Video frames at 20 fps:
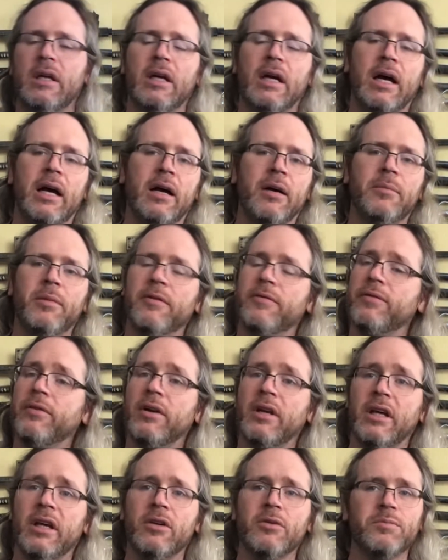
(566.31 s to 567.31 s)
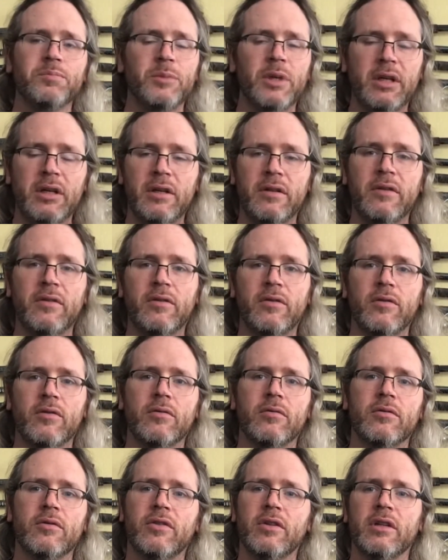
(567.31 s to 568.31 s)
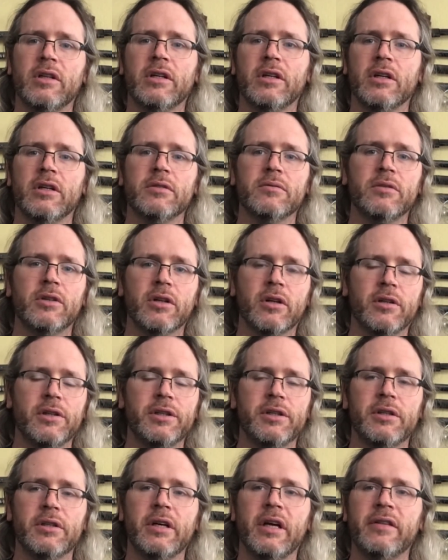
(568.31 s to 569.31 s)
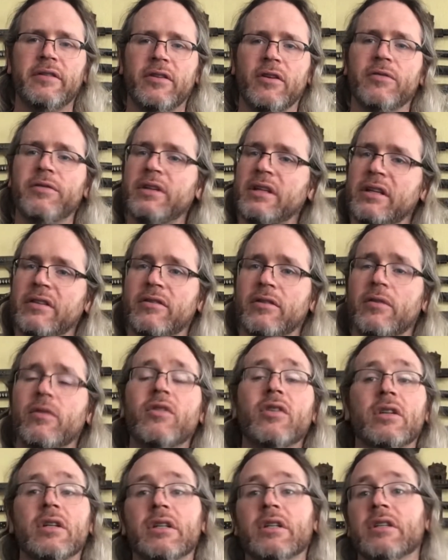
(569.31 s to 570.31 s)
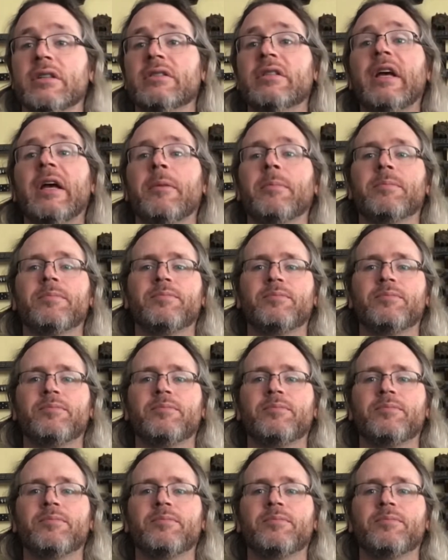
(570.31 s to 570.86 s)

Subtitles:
But for now, it is silicone, or clear at self-adhesive silicone tape.